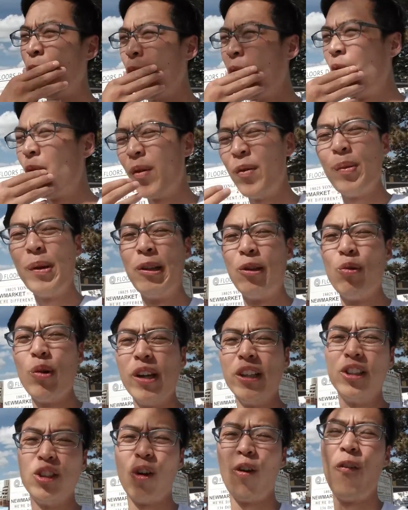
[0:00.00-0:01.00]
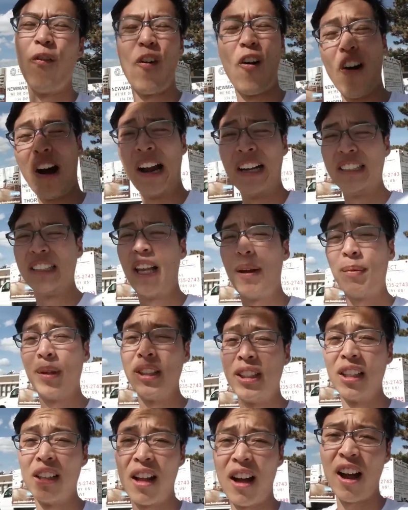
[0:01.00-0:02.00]
what we've been doing so far has kept
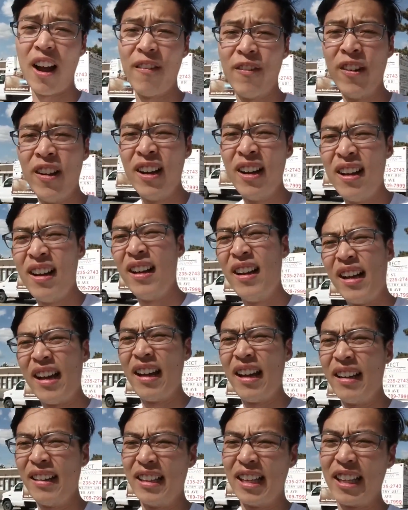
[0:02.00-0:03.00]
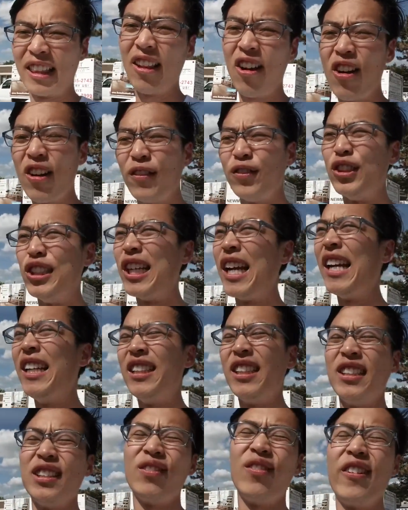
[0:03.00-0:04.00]
us alive. The thought of
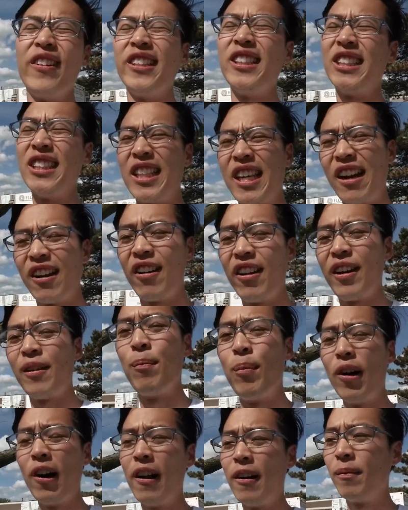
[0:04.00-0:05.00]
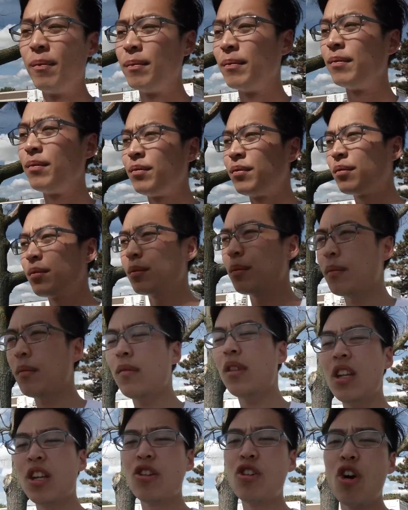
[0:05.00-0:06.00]
changing is very scary, but
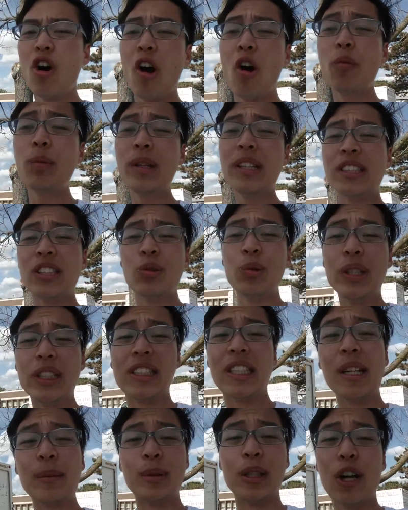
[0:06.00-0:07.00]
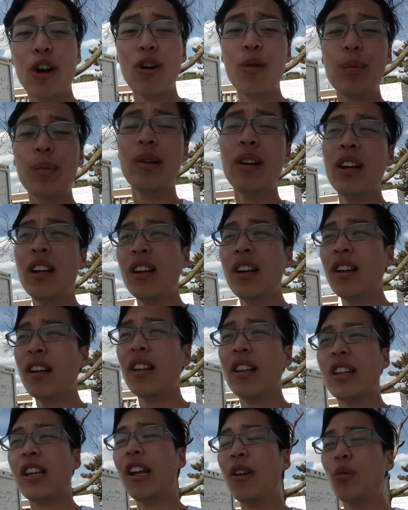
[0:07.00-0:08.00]
you know, I hope these 3 steps help.
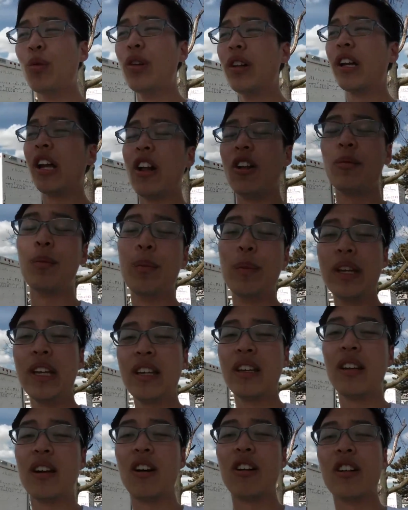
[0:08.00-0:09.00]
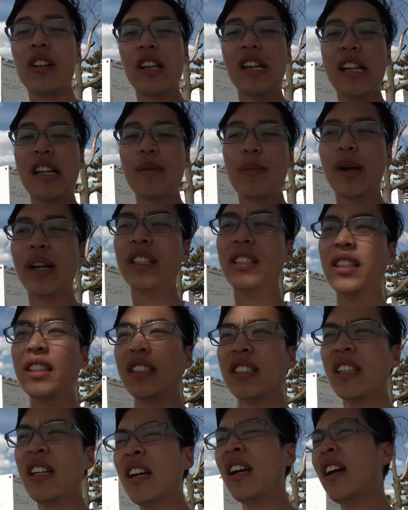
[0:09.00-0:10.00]
They really help me on a daily
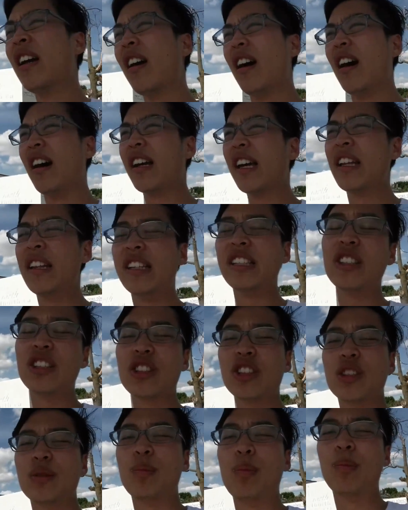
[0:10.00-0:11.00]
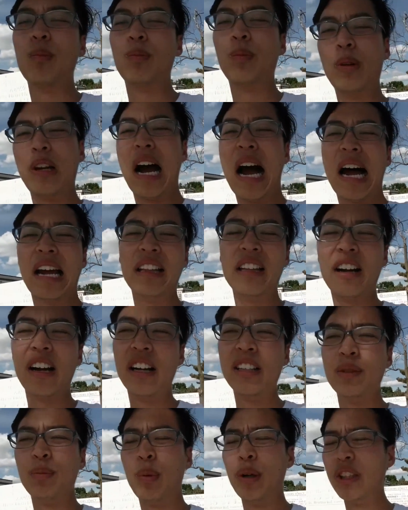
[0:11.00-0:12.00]
basis. Again, these are just
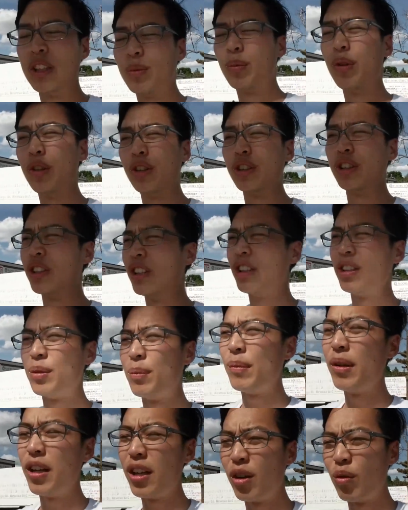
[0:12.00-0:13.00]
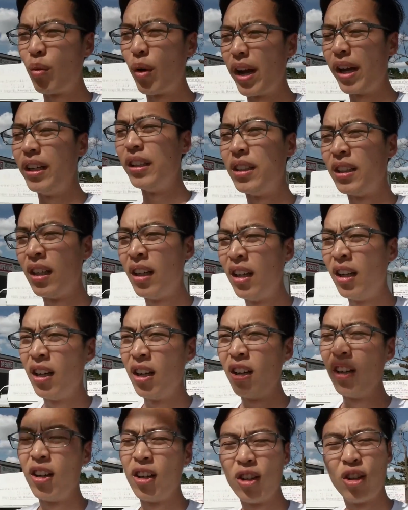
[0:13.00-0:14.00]
guidelines, principles. There's a million ways
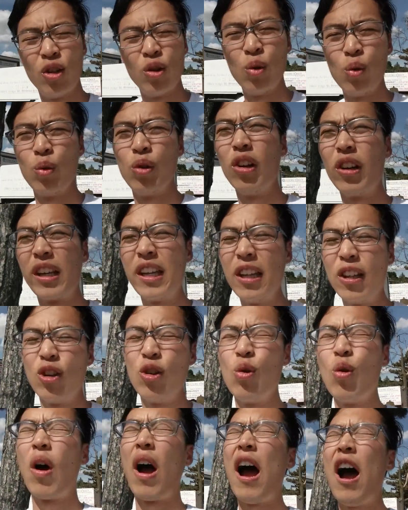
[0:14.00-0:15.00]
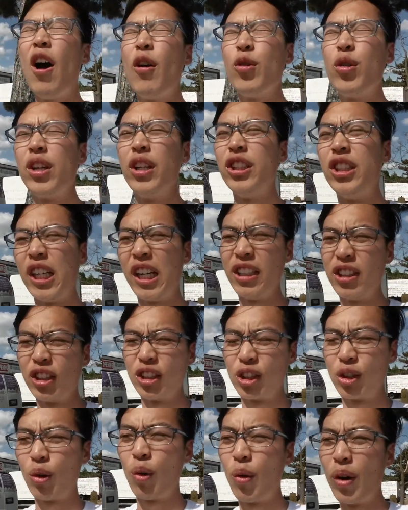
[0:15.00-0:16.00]
to look into how you can change
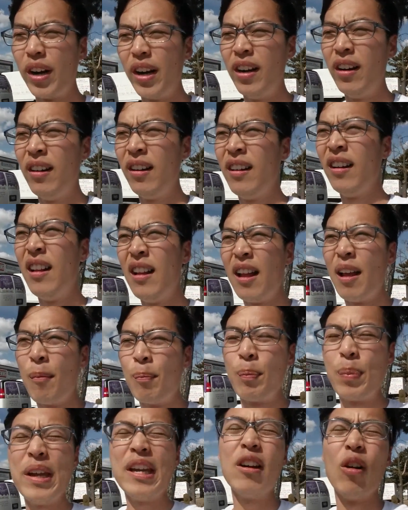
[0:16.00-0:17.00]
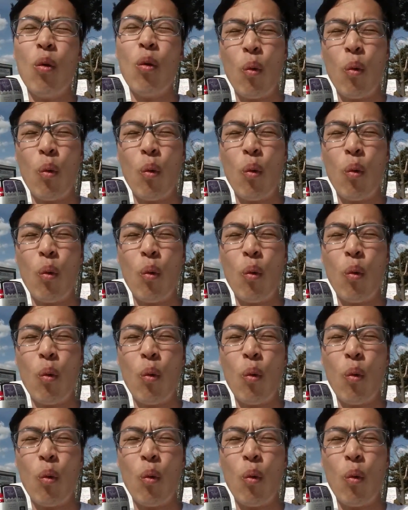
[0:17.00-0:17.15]
your story. Being